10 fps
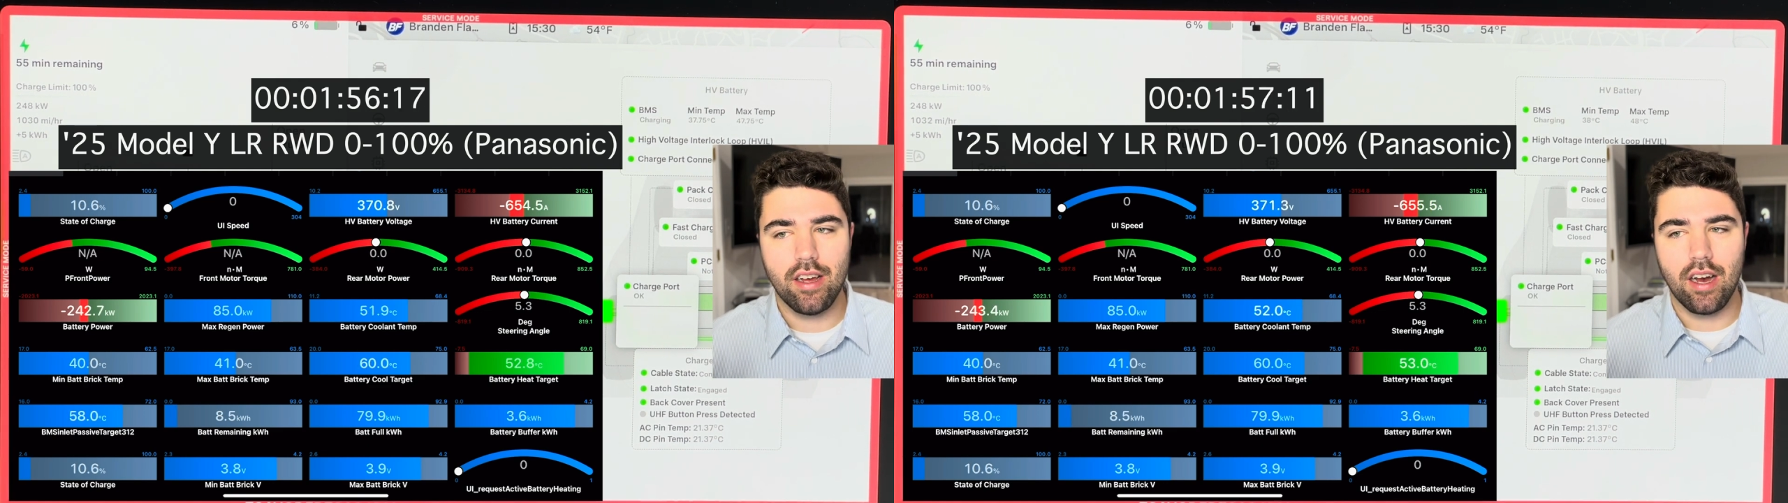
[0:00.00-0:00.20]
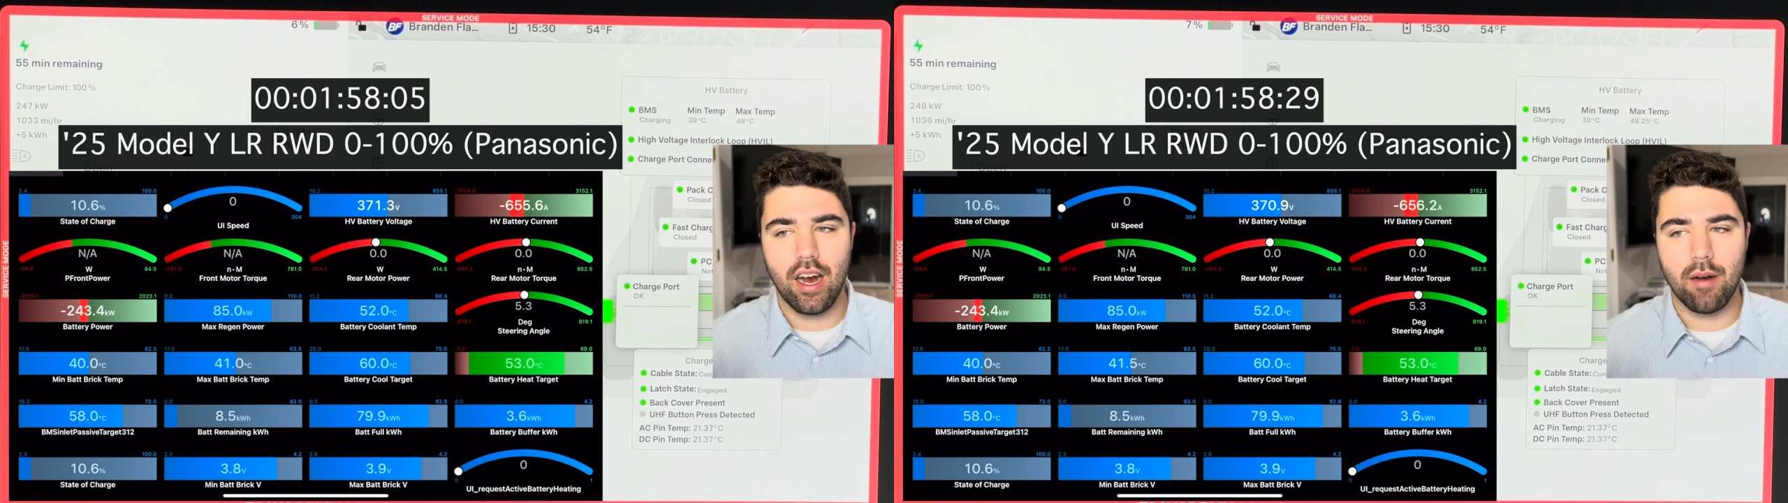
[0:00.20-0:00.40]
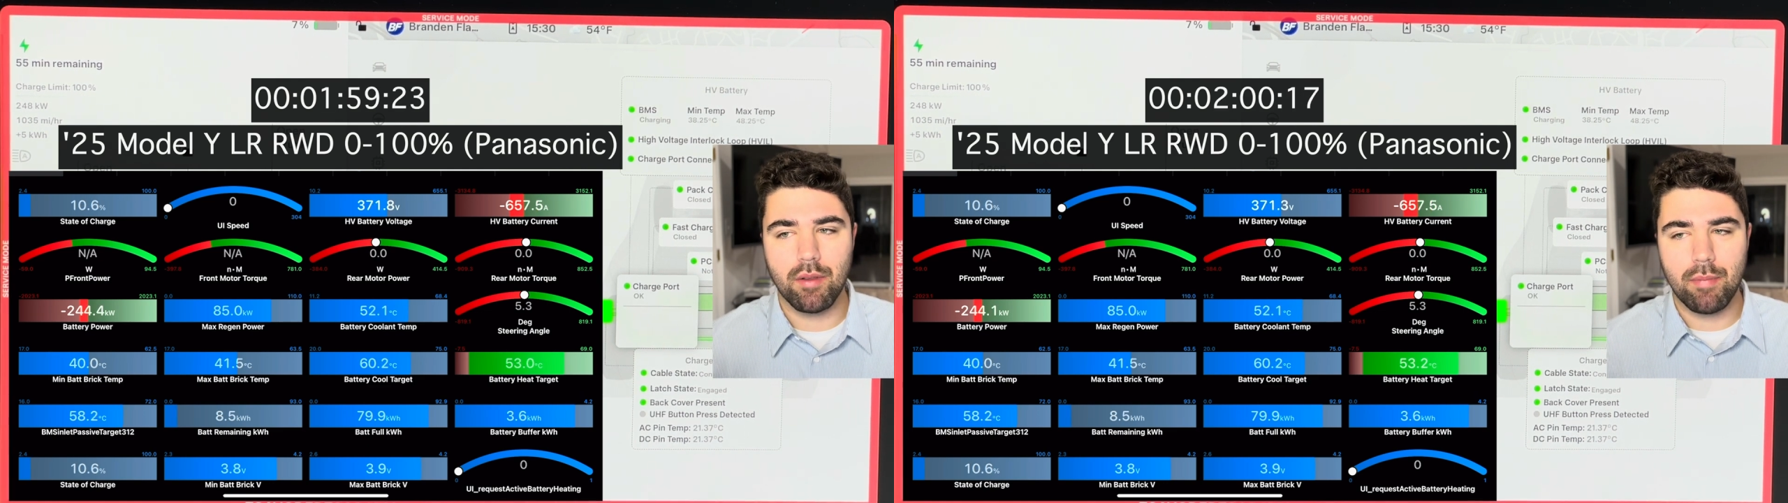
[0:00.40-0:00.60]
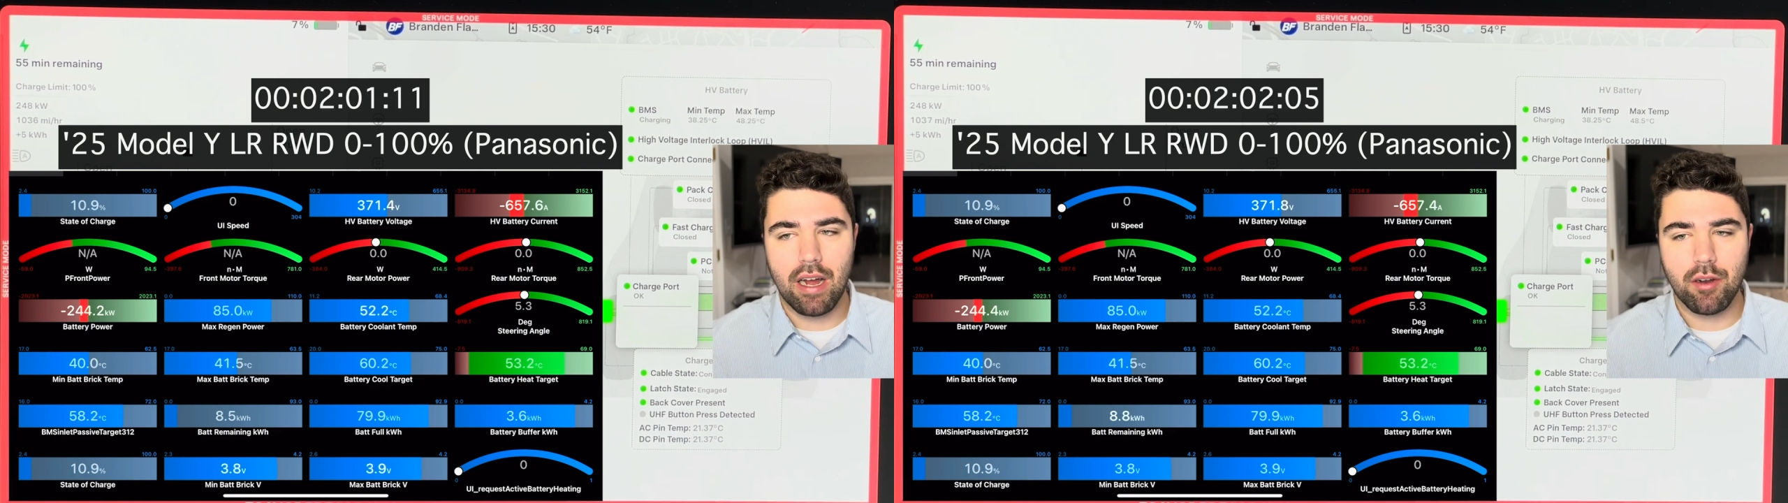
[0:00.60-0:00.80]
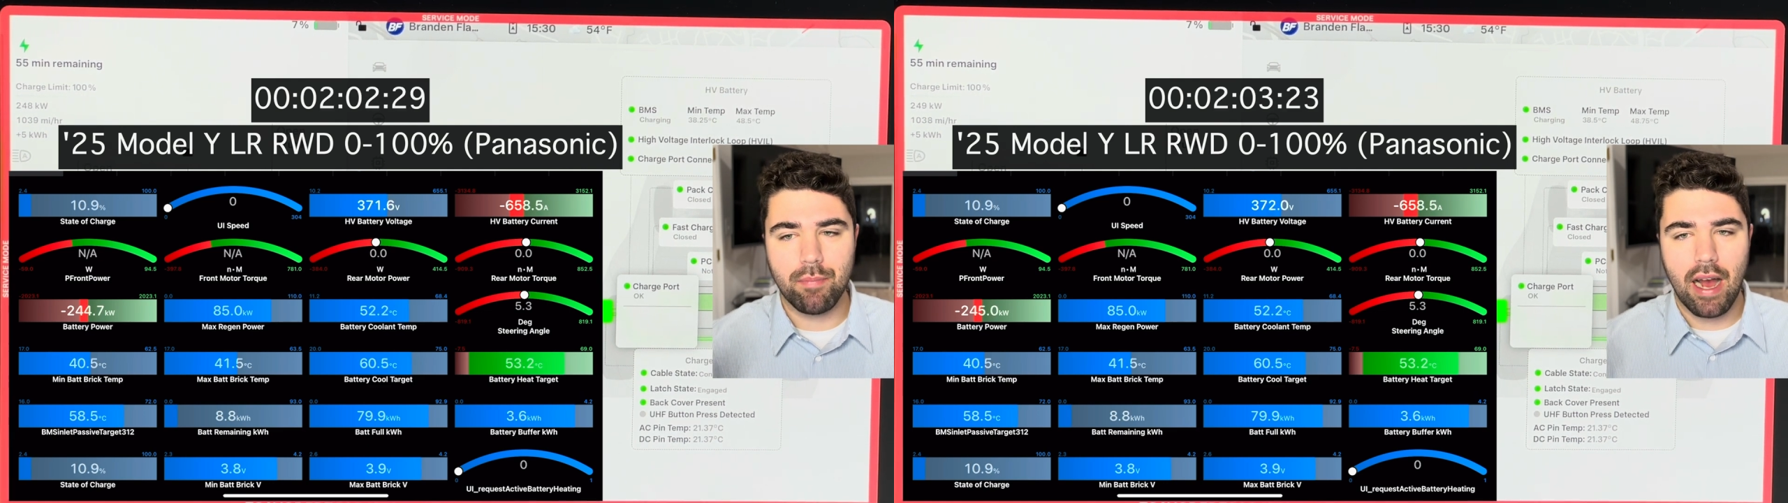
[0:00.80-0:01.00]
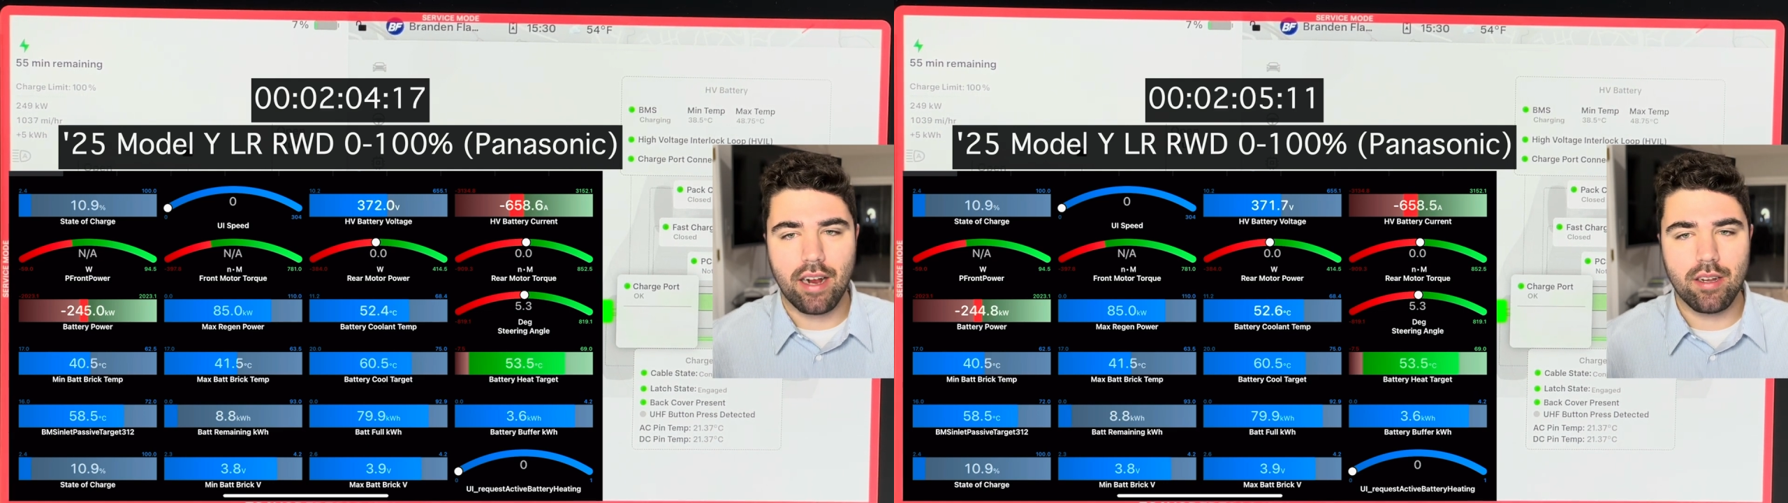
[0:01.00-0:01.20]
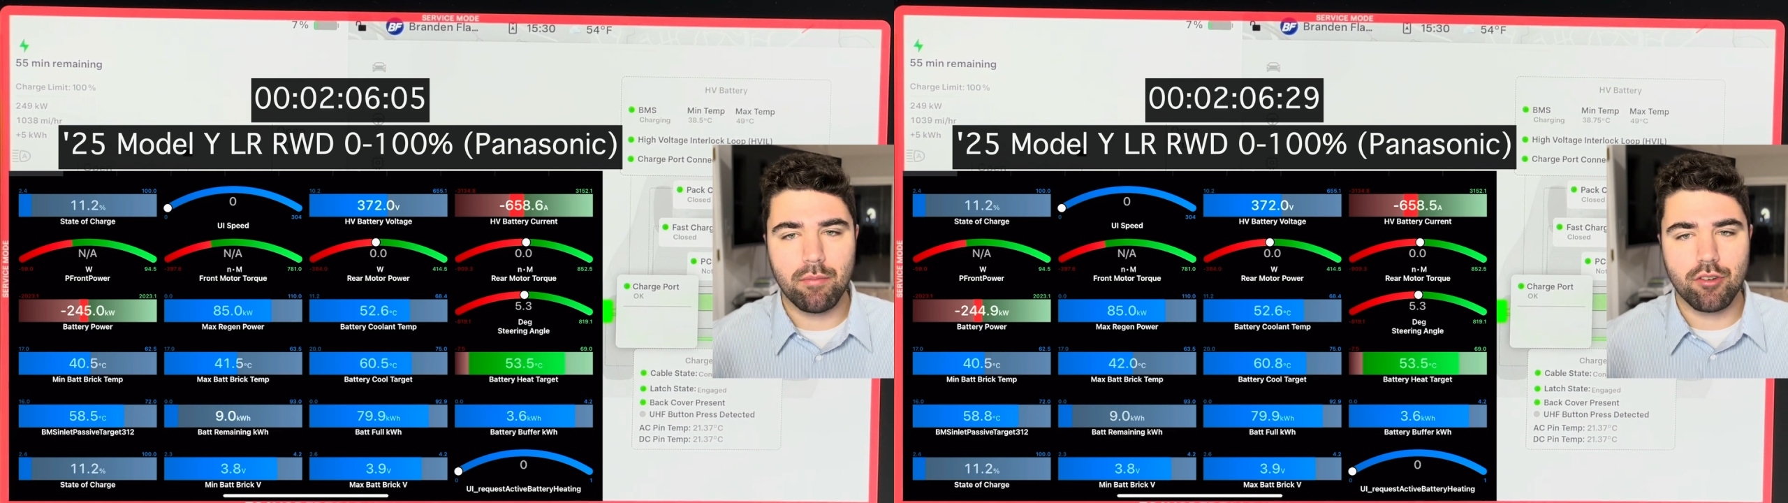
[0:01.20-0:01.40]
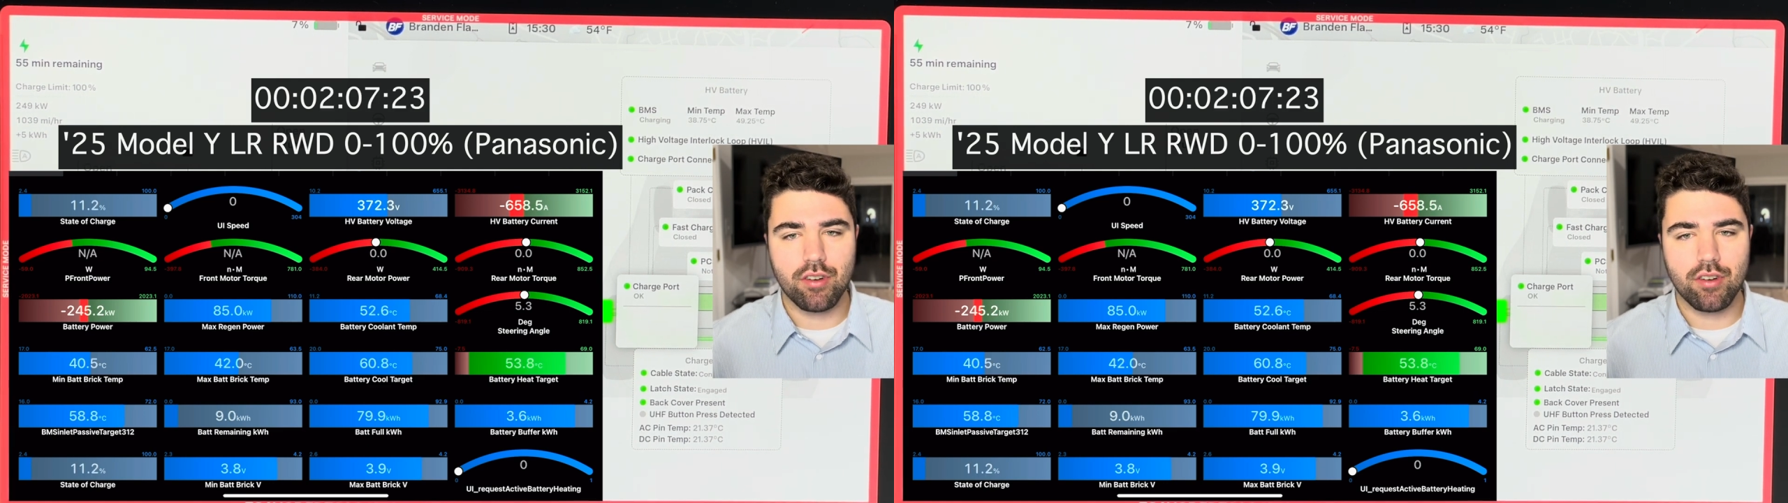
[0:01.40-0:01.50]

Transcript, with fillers: um, the battery pack temperature